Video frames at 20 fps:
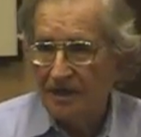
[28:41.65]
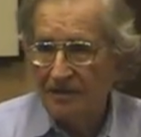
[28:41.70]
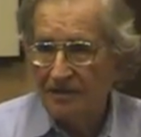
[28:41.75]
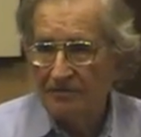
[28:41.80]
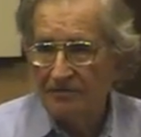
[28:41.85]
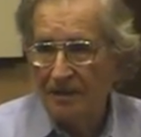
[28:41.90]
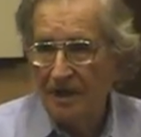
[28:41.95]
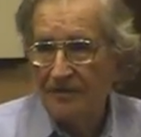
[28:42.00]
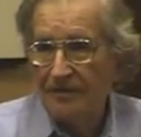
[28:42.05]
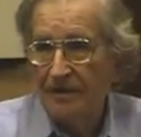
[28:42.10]
the
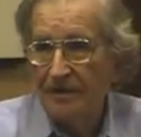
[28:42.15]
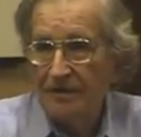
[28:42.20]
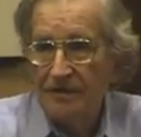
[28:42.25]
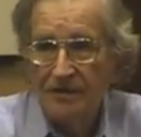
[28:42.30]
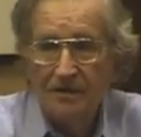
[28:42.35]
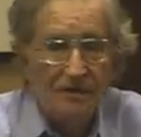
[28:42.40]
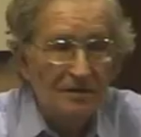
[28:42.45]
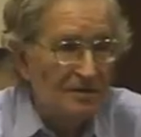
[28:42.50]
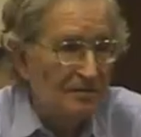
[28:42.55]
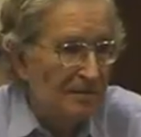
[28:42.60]

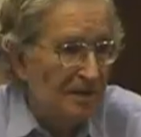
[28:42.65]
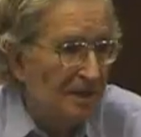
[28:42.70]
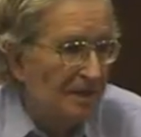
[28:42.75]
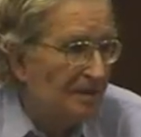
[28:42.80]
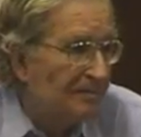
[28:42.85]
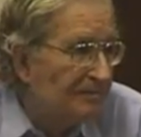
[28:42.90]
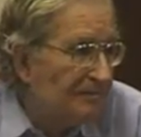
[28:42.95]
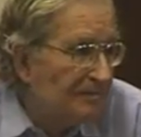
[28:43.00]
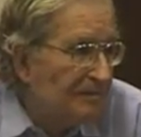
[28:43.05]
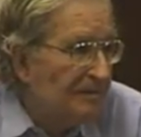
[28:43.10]
bottom
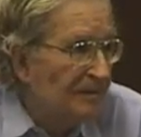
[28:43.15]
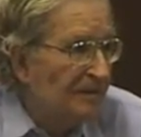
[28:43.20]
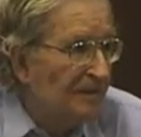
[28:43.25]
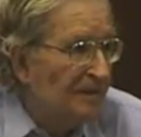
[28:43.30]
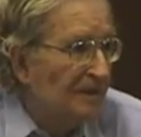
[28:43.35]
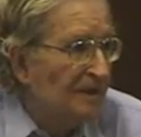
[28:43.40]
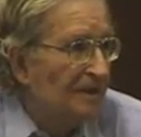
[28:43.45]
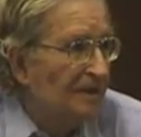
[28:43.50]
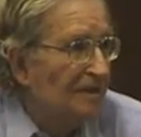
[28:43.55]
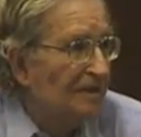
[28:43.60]
of a
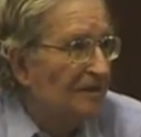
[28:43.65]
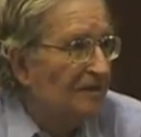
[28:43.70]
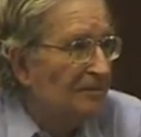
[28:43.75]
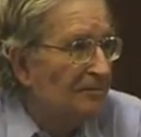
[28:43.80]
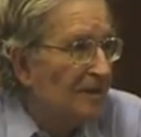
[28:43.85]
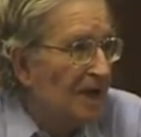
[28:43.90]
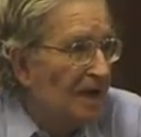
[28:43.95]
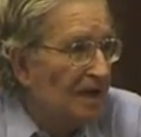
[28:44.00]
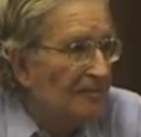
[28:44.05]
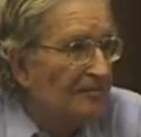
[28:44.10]
column on
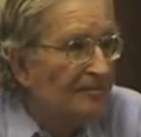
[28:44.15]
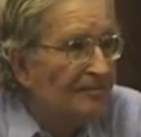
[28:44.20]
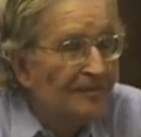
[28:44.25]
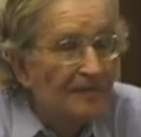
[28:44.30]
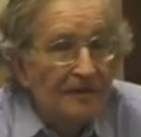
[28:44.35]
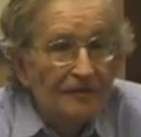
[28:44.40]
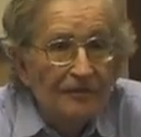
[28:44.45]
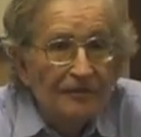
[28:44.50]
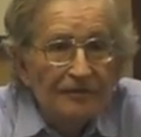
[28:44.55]
something or other,